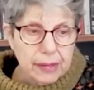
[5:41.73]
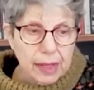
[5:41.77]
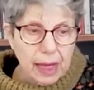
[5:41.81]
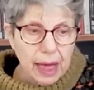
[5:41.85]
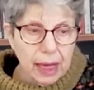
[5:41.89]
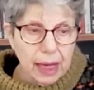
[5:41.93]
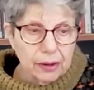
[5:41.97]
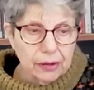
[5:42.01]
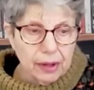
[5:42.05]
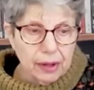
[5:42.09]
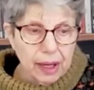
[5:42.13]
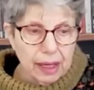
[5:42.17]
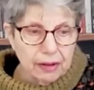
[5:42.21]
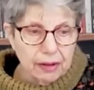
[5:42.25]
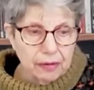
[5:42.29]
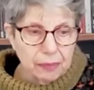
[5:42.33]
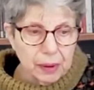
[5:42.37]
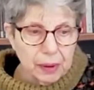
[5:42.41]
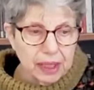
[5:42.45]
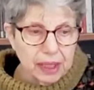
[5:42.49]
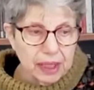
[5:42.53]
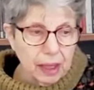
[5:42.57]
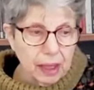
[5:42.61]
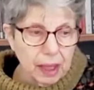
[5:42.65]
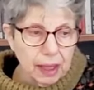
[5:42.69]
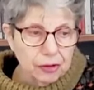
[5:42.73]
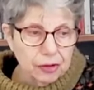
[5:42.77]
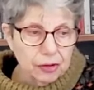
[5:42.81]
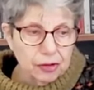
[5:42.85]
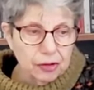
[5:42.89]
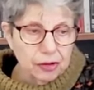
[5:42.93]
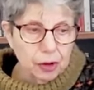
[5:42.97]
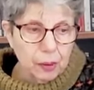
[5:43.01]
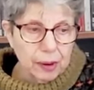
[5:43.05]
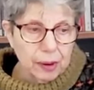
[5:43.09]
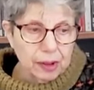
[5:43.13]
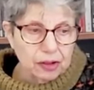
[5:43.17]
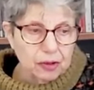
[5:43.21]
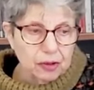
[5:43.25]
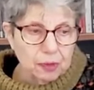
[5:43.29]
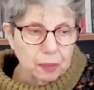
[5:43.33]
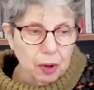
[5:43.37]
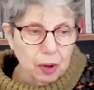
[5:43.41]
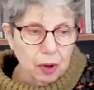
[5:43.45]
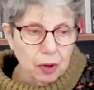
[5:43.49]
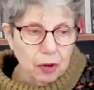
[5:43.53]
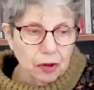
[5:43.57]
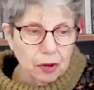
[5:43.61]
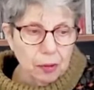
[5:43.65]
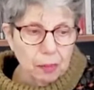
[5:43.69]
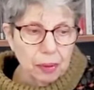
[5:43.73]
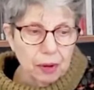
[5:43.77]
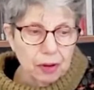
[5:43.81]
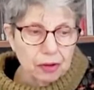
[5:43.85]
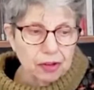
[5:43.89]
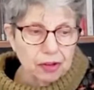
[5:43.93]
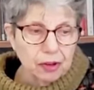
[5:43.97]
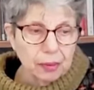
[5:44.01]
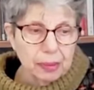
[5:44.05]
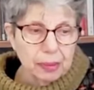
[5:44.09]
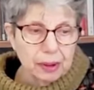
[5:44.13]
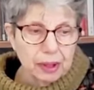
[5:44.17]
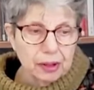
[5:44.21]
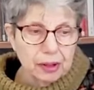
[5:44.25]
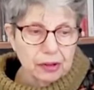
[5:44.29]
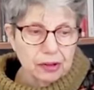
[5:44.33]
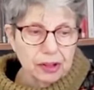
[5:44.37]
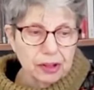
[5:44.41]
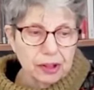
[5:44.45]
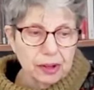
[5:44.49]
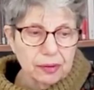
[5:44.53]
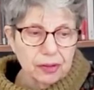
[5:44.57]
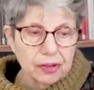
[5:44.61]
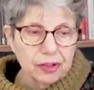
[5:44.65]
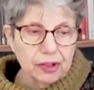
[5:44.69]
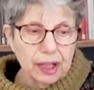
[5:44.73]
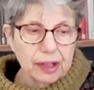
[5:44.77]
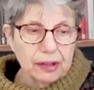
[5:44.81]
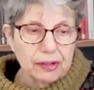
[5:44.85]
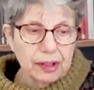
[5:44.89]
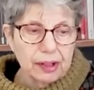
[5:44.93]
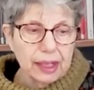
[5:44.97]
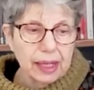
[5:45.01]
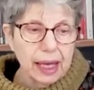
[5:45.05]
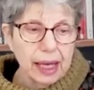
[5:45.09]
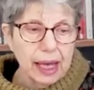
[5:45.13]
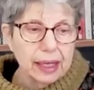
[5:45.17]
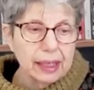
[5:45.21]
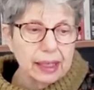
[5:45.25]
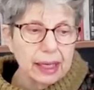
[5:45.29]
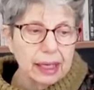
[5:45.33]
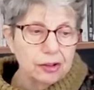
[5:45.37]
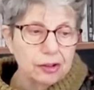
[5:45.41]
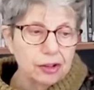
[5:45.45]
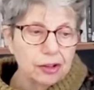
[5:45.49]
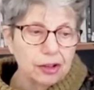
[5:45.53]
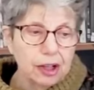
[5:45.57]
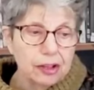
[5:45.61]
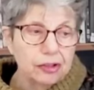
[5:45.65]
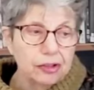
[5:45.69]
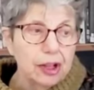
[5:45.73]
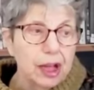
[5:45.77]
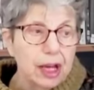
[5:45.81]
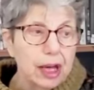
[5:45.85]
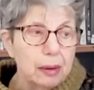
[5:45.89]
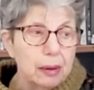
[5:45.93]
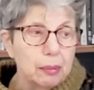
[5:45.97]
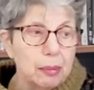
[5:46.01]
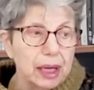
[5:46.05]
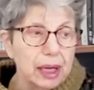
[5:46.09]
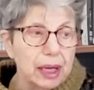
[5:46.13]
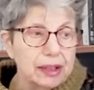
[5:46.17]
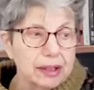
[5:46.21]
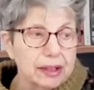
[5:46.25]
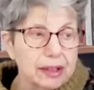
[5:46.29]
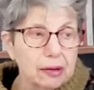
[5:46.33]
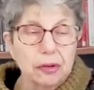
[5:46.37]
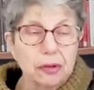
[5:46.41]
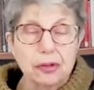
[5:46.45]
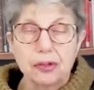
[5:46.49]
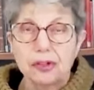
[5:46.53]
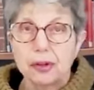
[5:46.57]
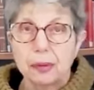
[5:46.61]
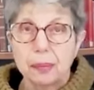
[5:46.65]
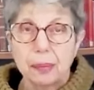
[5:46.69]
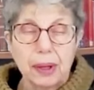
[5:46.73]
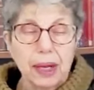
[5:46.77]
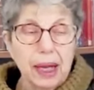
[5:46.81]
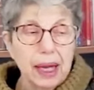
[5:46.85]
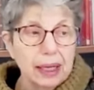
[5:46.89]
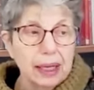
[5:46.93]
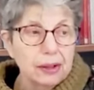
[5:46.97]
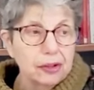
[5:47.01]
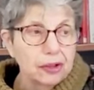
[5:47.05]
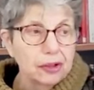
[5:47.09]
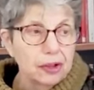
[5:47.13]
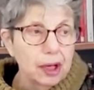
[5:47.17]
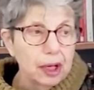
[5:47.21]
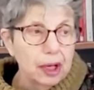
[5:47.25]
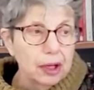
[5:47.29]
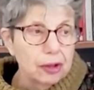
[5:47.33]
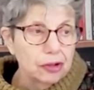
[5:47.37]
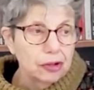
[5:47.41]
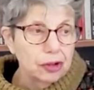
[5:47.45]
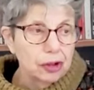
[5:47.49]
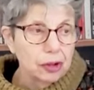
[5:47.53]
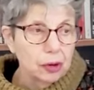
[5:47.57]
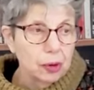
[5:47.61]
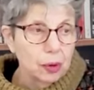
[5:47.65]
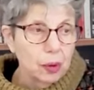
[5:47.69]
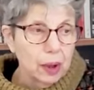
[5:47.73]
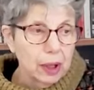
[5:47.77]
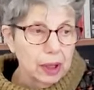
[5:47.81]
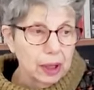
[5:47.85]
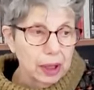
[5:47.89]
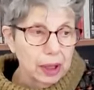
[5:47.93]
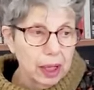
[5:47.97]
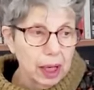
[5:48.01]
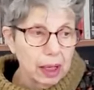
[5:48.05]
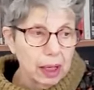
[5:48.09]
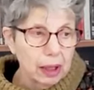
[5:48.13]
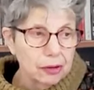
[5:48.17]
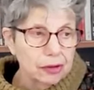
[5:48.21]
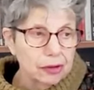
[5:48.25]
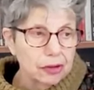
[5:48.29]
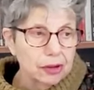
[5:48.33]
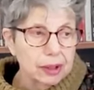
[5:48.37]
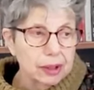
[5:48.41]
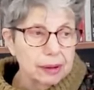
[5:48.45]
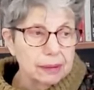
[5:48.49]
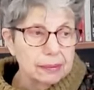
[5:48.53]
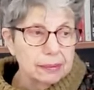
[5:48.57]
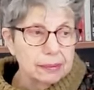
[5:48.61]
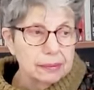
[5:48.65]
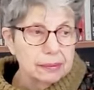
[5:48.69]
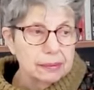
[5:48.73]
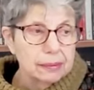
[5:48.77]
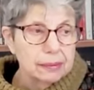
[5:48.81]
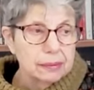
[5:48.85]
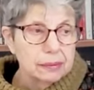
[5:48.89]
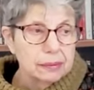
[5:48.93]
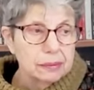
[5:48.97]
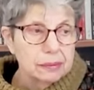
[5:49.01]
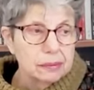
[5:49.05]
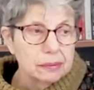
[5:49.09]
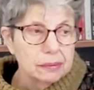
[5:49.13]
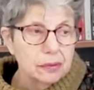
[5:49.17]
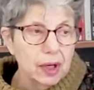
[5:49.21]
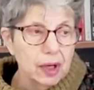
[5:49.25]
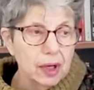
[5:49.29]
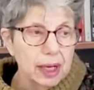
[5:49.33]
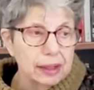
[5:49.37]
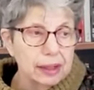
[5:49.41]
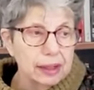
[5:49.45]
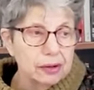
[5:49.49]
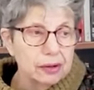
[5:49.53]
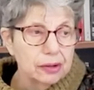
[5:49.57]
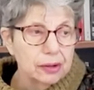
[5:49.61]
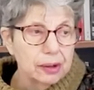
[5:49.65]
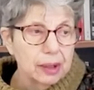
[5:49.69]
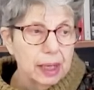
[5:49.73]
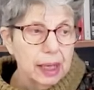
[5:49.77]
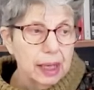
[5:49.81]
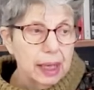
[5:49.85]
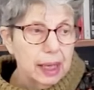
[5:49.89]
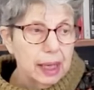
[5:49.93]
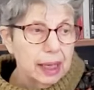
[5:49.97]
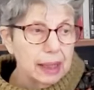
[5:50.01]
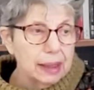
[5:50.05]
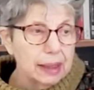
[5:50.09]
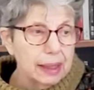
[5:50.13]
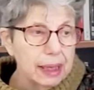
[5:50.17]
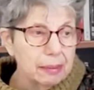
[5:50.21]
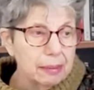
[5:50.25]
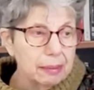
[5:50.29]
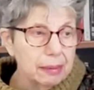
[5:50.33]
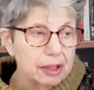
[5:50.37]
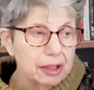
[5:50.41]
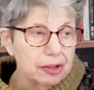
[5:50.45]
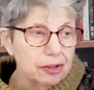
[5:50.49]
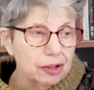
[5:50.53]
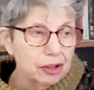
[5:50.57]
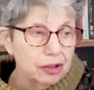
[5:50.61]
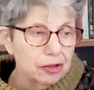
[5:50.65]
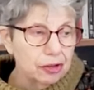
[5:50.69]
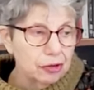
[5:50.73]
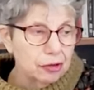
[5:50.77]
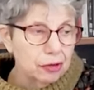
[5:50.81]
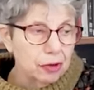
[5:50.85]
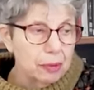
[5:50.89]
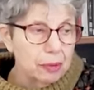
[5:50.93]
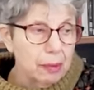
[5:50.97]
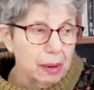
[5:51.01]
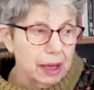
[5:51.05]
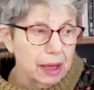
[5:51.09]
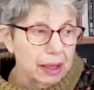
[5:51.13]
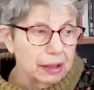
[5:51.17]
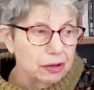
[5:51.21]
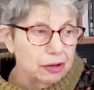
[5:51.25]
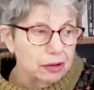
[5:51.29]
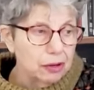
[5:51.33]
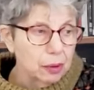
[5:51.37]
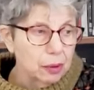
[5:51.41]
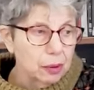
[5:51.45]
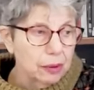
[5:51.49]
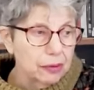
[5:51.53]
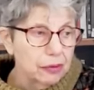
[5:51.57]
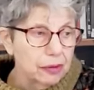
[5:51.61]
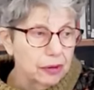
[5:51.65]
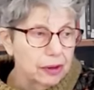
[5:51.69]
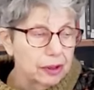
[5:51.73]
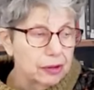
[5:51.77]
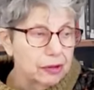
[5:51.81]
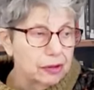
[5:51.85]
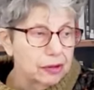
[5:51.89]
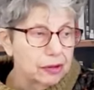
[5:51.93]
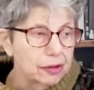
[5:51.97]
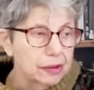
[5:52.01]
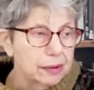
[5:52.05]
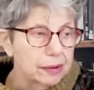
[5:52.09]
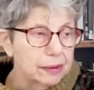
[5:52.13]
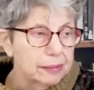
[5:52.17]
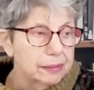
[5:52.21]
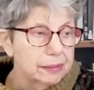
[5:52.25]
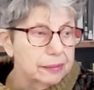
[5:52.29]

"And I have been asked to explore the possibility of sending NHS medical supplies to Gaza." Right. Let me just remind you of this.